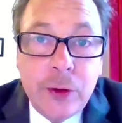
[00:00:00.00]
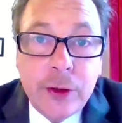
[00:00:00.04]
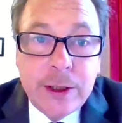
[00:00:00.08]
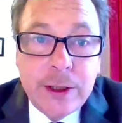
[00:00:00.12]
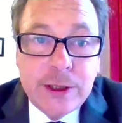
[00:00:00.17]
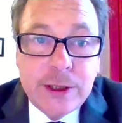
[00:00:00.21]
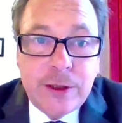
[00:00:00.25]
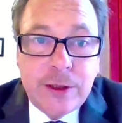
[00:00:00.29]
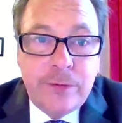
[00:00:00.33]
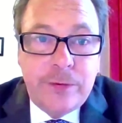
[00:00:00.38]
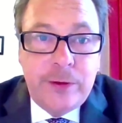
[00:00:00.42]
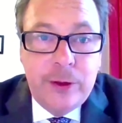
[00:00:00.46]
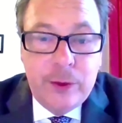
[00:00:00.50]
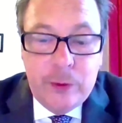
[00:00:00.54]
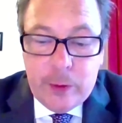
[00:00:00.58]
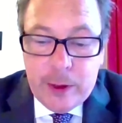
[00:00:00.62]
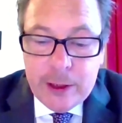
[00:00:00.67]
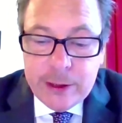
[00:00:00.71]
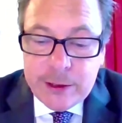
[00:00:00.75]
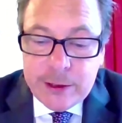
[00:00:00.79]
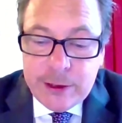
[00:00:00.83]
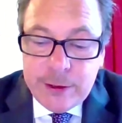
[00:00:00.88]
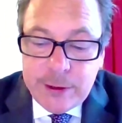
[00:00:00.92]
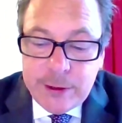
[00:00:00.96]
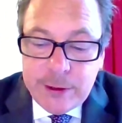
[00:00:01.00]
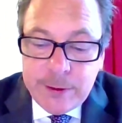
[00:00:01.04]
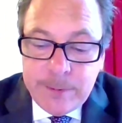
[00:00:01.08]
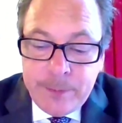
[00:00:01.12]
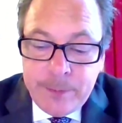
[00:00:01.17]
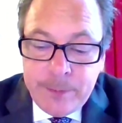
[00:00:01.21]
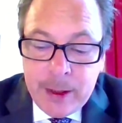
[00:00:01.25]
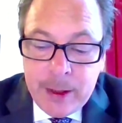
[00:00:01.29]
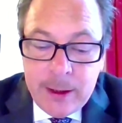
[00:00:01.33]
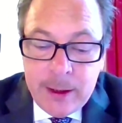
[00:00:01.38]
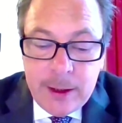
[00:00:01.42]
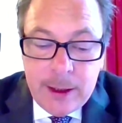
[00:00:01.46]
the audience, a few
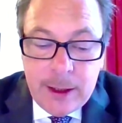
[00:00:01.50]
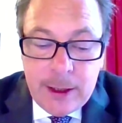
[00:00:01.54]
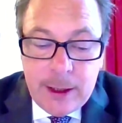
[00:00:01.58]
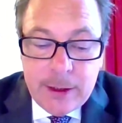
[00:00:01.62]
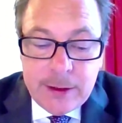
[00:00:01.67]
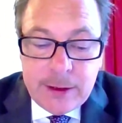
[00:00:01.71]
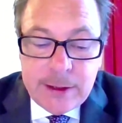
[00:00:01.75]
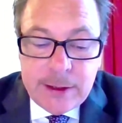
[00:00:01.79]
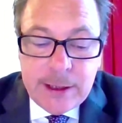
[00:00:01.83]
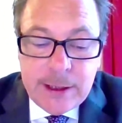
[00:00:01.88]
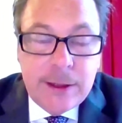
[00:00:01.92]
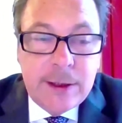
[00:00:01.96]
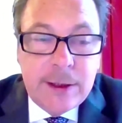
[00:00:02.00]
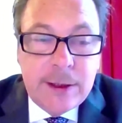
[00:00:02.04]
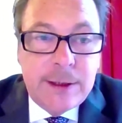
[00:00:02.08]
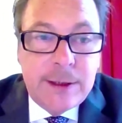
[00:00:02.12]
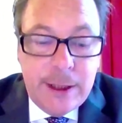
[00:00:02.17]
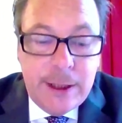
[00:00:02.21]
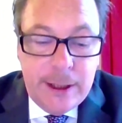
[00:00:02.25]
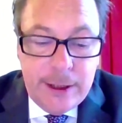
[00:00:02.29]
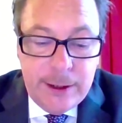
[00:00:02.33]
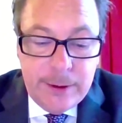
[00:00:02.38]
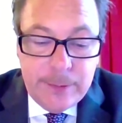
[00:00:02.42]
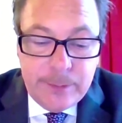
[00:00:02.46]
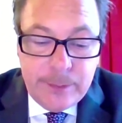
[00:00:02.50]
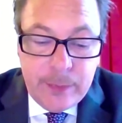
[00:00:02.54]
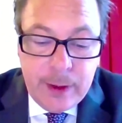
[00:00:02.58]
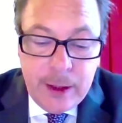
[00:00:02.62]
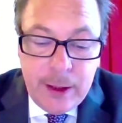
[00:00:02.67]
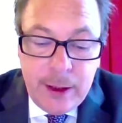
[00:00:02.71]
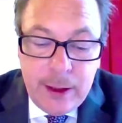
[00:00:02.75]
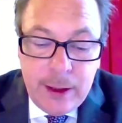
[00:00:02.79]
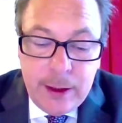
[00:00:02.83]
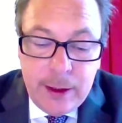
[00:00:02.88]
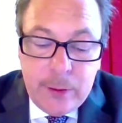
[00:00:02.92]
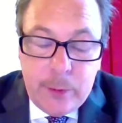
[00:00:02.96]
questions to set the scene.
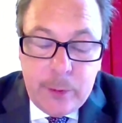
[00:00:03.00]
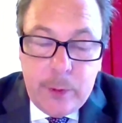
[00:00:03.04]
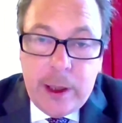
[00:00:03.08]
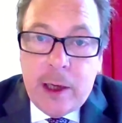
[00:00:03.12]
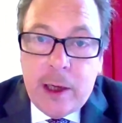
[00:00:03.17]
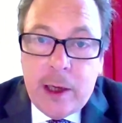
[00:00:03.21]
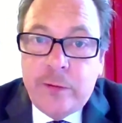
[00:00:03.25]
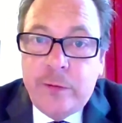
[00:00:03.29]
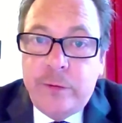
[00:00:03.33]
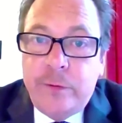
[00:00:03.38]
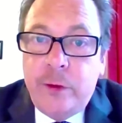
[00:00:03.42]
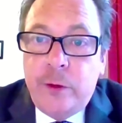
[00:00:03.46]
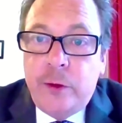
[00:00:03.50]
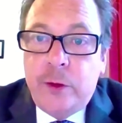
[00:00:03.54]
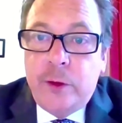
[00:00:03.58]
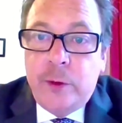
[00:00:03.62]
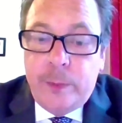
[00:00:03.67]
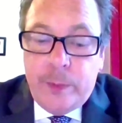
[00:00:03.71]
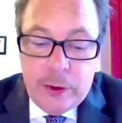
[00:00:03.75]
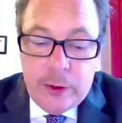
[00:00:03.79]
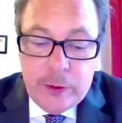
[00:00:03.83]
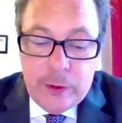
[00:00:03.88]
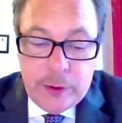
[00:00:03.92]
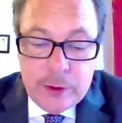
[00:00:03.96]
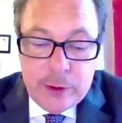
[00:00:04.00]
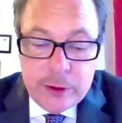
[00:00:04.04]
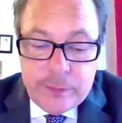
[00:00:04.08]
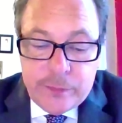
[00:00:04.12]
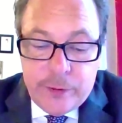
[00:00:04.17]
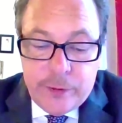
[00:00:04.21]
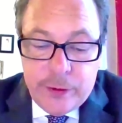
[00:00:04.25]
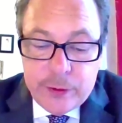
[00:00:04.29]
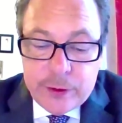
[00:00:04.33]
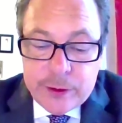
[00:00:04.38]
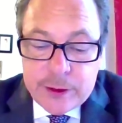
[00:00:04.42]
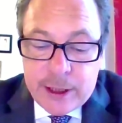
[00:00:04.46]
We have 4
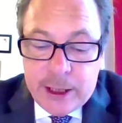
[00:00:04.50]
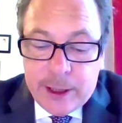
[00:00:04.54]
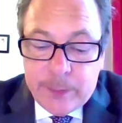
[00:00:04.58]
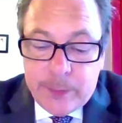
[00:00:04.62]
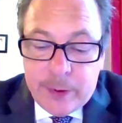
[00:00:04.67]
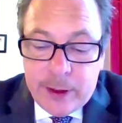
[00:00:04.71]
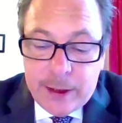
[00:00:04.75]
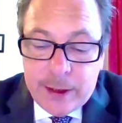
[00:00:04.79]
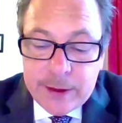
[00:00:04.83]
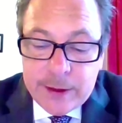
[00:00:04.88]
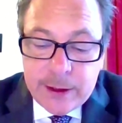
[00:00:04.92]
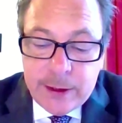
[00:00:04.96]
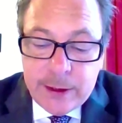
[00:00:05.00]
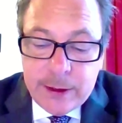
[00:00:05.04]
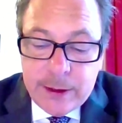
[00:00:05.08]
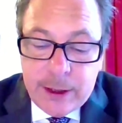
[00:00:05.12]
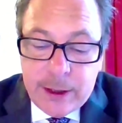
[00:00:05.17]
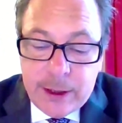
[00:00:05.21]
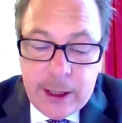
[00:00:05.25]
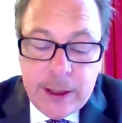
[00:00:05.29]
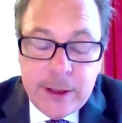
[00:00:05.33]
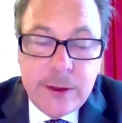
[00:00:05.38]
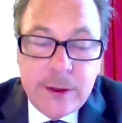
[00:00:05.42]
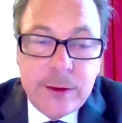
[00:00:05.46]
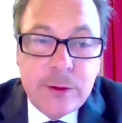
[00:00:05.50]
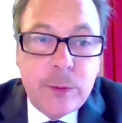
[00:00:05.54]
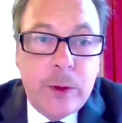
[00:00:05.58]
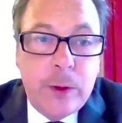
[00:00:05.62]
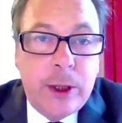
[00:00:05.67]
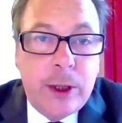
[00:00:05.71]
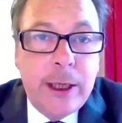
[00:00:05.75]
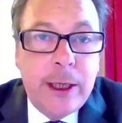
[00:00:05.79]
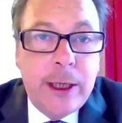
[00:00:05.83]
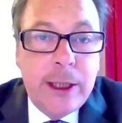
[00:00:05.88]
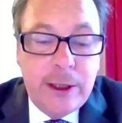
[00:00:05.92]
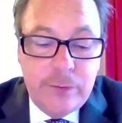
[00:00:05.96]
polls for you to take part in, and
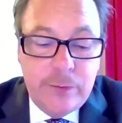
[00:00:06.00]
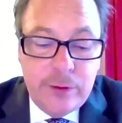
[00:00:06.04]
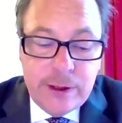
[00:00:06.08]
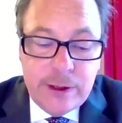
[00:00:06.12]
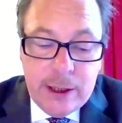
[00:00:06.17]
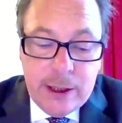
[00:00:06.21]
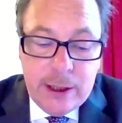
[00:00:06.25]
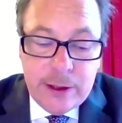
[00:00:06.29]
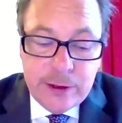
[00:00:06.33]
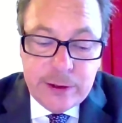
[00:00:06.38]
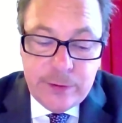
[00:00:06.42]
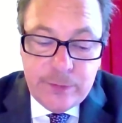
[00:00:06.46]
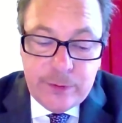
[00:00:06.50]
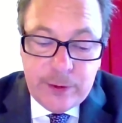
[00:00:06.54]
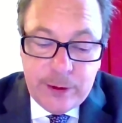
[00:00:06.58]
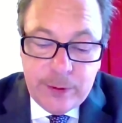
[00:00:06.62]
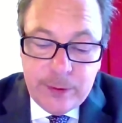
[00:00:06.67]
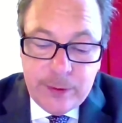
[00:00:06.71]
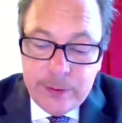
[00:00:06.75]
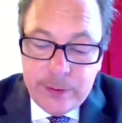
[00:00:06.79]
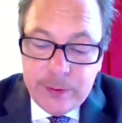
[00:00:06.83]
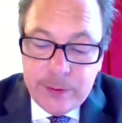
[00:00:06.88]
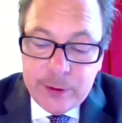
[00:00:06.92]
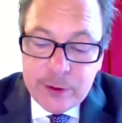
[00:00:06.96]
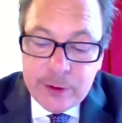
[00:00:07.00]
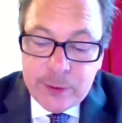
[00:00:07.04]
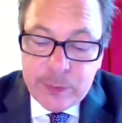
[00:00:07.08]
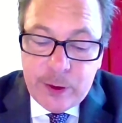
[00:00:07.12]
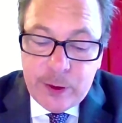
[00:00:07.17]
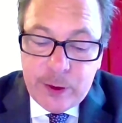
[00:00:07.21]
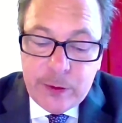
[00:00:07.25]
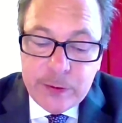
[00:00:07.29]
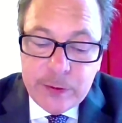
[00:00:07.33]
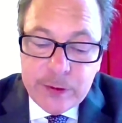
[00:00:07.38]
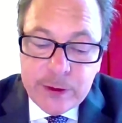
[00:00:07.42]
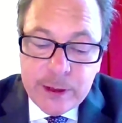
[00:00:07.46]
we'll hear the results of
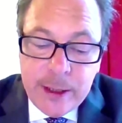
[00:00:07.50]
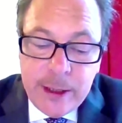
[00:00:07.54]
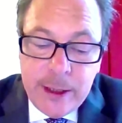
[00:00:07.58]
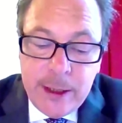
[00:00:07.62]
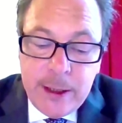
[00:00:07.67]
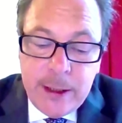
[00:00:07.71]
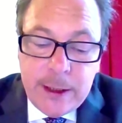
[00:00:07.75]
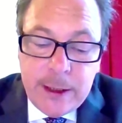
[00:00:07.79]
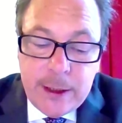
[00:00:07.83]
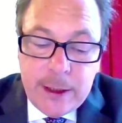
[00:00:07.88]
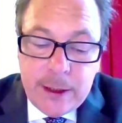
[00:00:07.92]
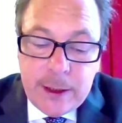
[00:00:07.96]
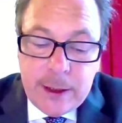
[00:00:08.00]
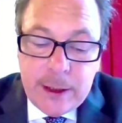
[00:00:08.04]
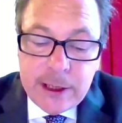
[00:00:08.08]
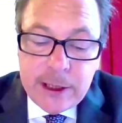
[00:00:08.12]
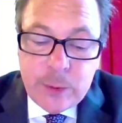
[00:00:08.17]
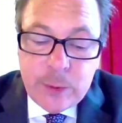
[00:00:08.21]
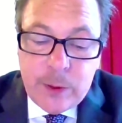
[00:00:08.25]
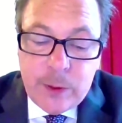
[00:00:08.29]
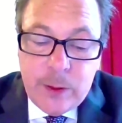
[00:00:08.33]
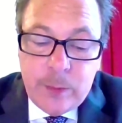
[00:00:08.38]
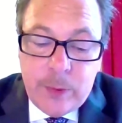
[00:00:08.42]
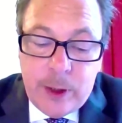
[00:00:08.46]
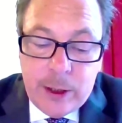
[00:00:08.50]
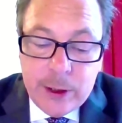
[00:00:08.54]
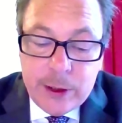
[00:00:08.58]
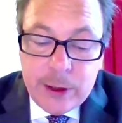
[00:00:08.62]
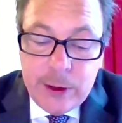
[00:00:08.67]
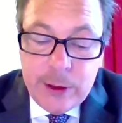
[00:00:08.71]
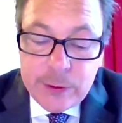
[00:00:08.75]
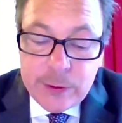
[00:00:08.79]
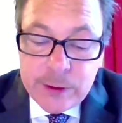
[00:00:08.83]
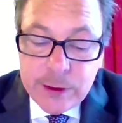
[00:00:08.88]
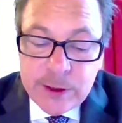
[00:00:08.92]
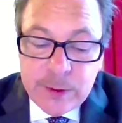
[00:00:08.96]
those polls later when
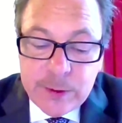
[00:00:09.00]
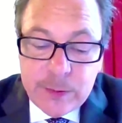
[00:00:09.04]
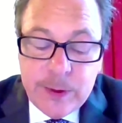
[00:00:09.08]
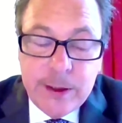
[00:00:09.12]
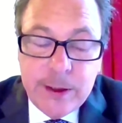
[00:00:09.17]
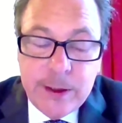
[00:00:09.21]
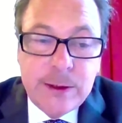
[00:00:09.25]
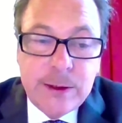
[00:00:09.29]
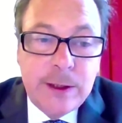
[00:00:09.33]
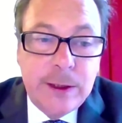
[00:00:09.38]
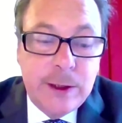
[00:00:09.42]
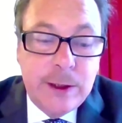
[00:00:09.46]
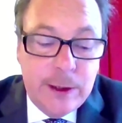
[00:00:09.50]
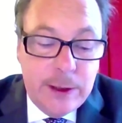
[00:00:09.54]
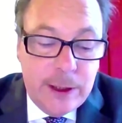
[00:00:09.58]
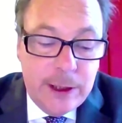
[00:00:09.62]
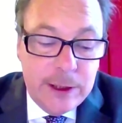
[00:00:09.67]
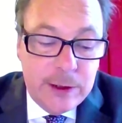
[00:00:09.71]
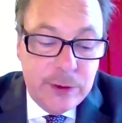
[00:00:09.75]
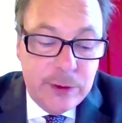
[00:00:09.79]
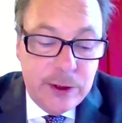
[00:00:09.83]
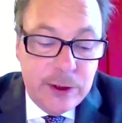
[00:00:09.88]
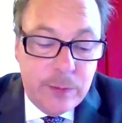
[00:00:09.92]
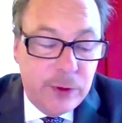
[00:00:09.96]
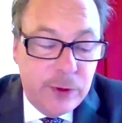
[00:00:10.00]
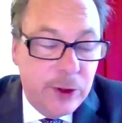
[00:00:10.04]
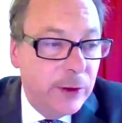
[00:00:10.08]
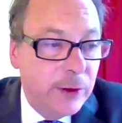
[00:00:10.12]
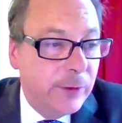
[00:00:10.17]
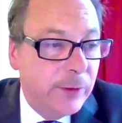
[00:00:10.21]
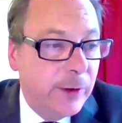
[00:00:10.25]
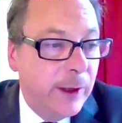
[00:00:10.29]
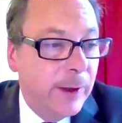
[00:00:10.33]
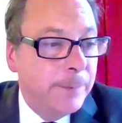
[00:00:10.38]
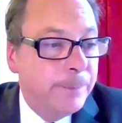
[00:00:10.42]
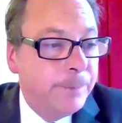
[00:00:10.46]
Mark Cutis speaks later in the
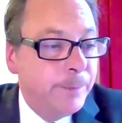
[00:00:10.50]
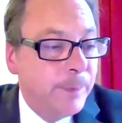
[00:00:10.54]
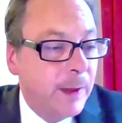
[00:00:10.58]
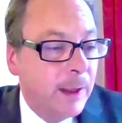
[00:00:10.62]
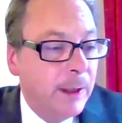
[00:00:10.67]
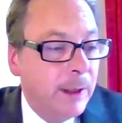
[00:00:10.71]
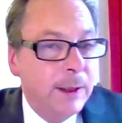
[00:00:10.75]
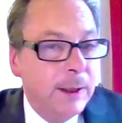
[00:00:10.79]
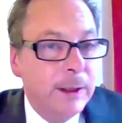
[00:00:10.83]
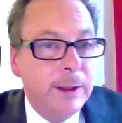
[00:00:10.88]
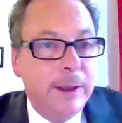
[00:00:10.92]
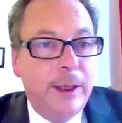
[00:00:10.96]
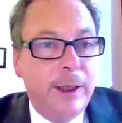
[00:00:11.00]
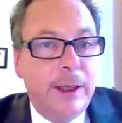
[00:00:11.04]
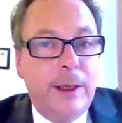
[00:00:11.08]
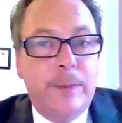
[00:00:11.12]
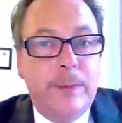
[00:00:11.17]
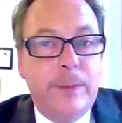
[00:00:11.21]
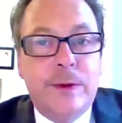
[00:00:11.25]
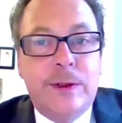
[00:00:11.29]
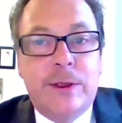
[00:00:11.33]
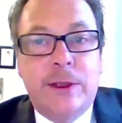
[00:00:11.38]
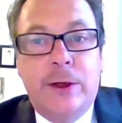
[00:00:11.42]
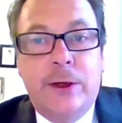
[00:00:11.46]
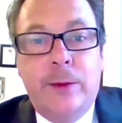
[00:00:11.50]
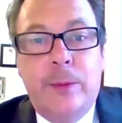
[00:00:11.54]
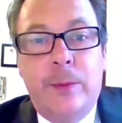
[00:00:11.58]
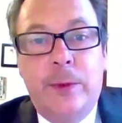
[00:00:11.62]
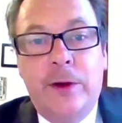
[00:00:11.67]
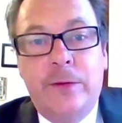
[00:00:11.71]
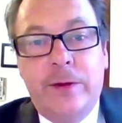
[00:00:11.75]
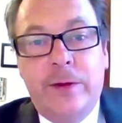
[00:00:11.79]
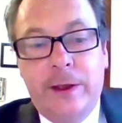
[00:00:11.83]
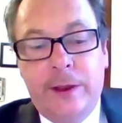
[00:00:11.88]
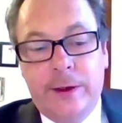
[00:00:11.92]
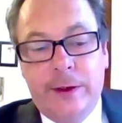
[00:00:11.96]
programme.
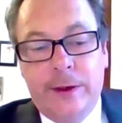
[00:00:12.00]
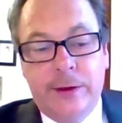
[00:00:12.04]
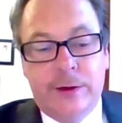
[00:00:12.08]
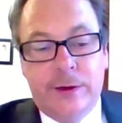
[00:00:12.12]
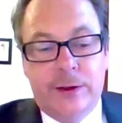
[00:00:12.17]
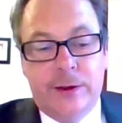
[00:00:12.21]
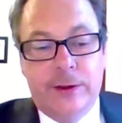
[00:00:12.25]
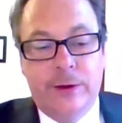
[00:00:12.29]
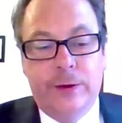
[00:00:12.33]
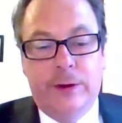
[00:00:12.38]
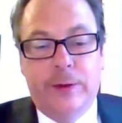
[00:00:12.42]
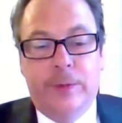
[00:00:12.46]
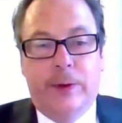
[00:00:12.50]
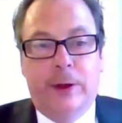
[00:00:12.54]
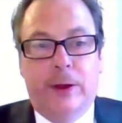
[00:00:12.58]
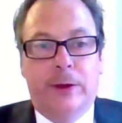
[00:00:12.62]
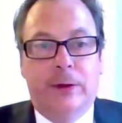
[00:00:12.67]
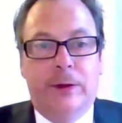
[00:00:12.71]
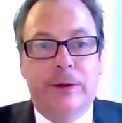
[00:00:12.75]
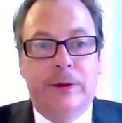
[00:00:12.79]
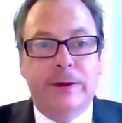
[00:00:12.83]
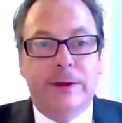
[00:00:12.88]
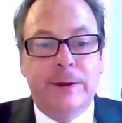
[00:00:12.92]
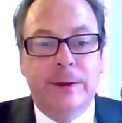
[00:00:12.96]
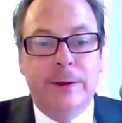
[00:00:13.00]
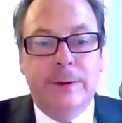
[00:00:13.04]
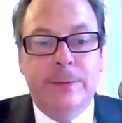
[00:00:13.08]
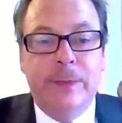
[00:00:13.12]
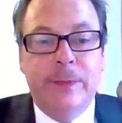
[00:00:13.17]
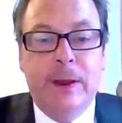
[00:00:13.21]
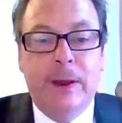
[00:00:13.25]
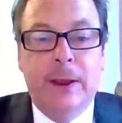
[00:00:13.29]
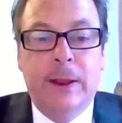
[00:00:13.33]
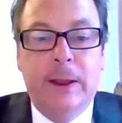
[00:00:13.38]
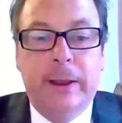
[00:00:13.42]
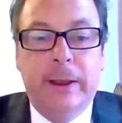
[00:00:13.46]
So moving to the polls,